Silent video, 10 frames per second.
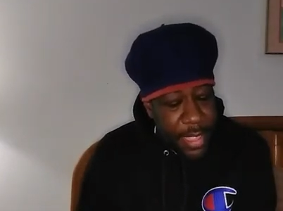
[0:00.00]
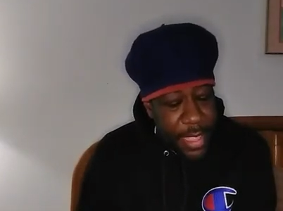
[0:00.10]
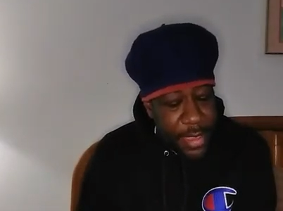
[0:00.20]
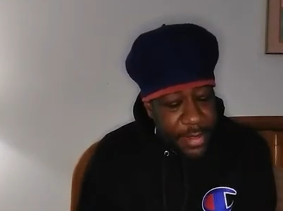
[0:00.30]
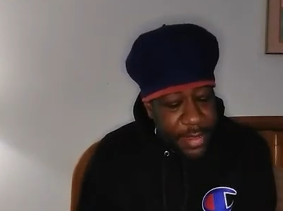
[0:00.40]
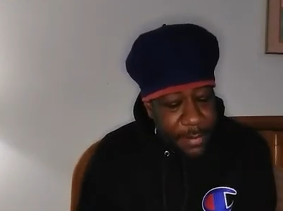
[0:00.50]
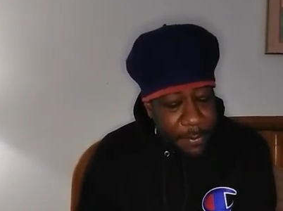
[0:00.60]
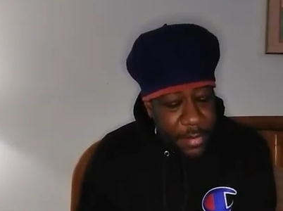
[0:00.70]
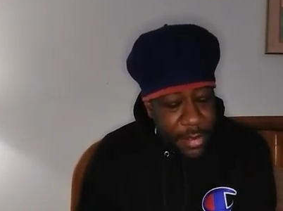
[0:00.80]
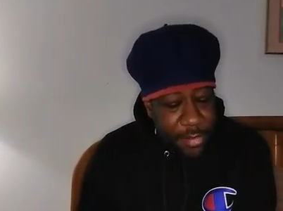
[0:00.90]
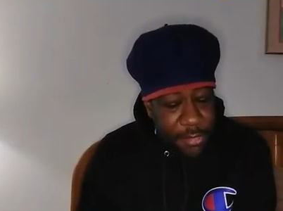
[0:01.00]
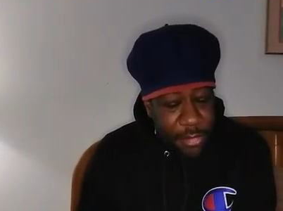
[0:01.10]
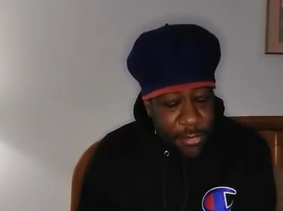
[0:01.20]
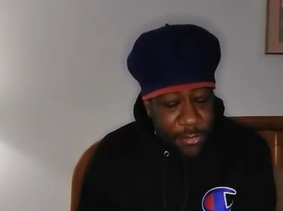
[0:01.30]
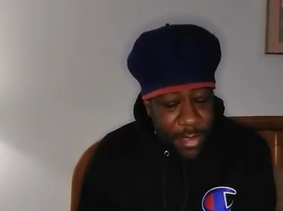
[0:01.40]
And deep in the
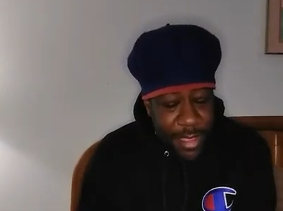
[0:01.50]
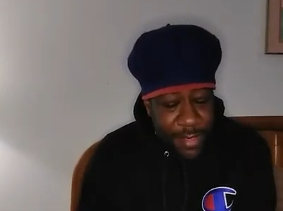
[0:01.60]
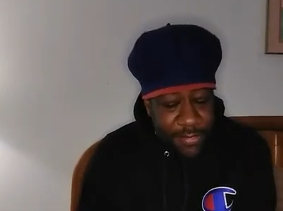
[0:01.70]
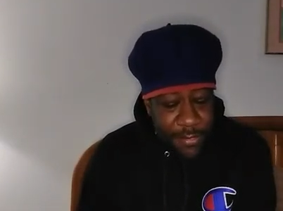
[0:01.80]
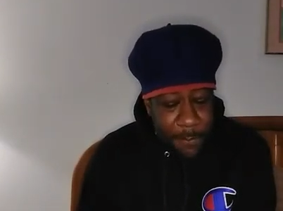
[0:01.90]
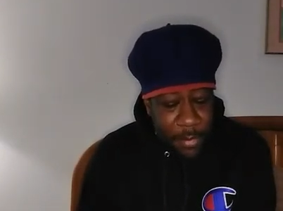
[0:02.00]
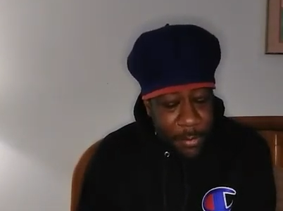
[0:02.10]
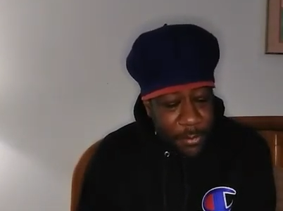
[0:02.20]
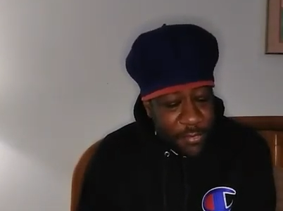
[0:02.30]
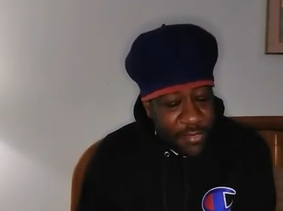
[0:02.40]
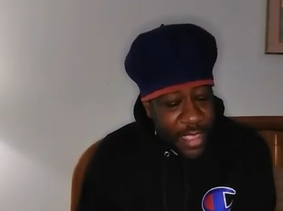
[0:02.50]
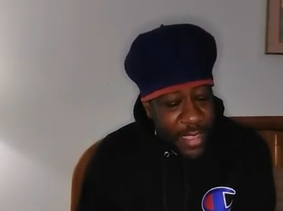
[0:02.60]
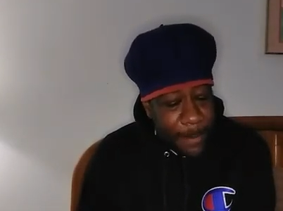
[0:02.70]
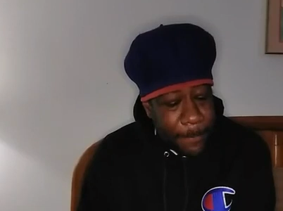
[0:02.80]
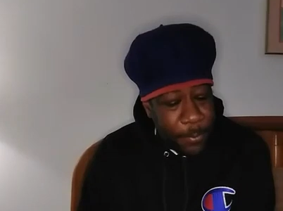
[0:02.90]
grickle grass, some people
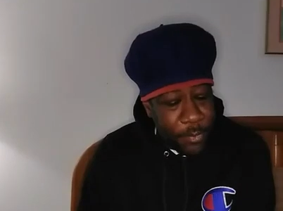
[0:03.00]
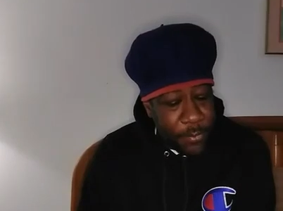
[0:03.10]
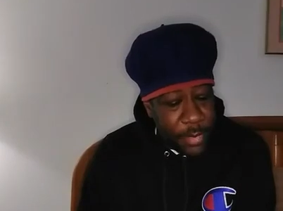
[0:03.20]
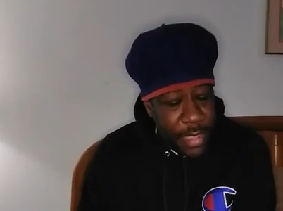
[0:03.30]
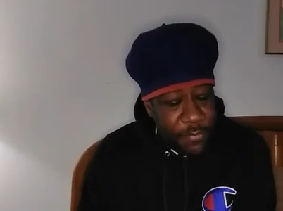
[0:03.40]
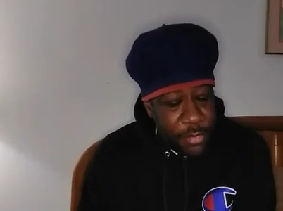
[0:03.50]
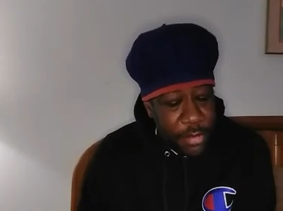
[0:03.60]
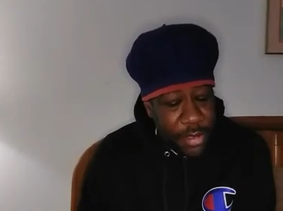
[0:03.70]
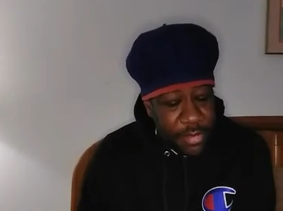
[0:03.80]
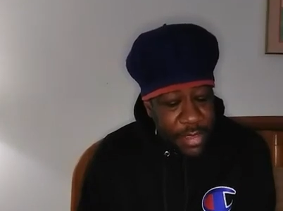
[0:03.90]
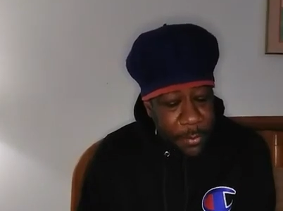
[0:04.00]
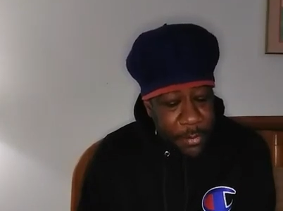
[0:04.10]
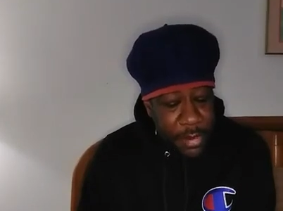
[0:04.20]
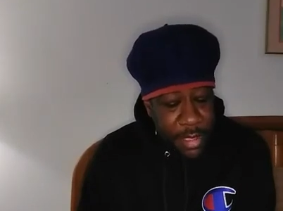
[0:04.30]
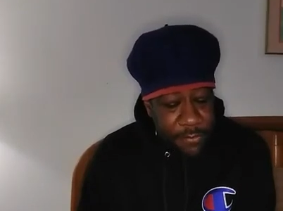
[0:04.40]
say, if you look deep
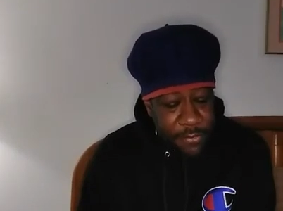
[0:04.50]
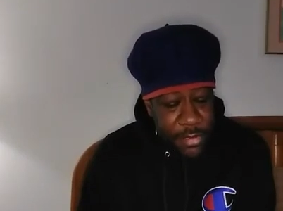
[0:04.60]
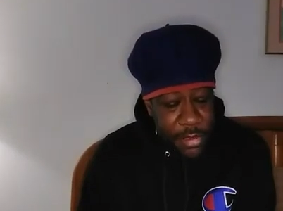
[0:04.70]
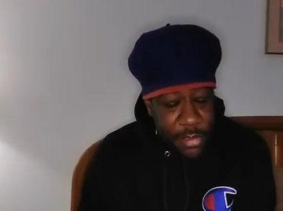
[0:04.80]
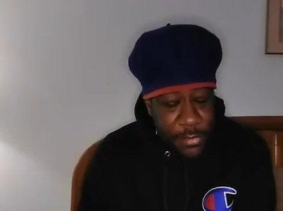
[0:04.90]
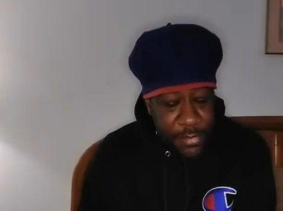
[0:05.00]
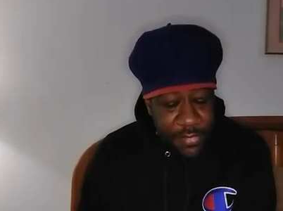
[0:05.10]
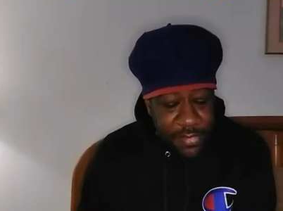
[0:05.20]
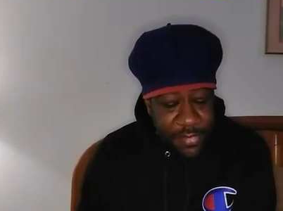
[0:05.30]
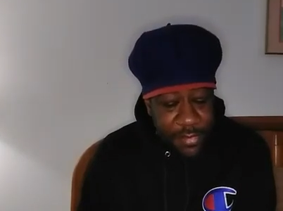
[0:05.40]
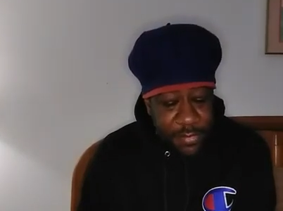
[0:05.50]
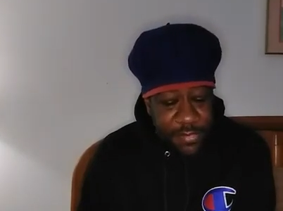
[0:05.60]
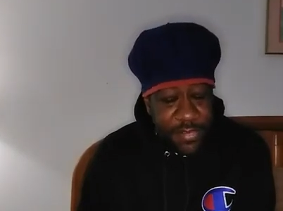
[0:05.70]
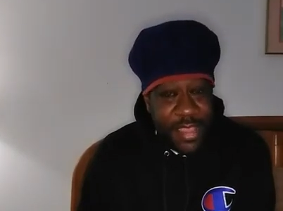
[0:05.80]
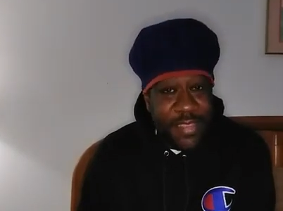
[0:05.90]
enough, you can still
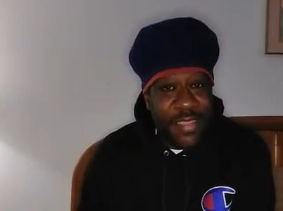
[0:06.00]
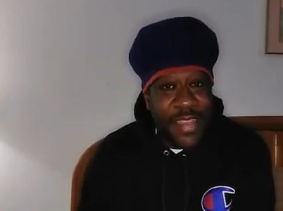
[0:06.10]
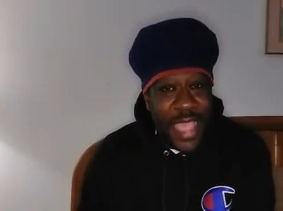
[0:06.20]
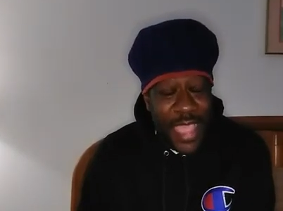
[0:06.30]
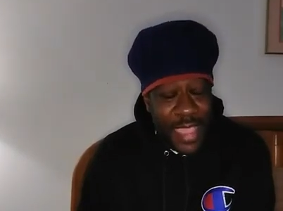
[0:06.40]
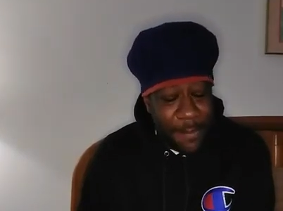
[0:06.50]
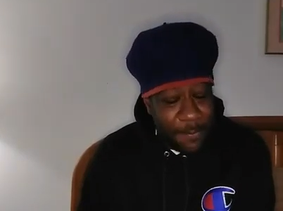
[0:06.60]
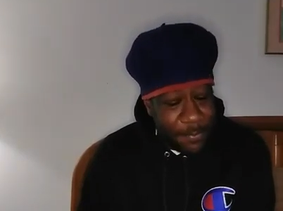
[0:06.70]
see today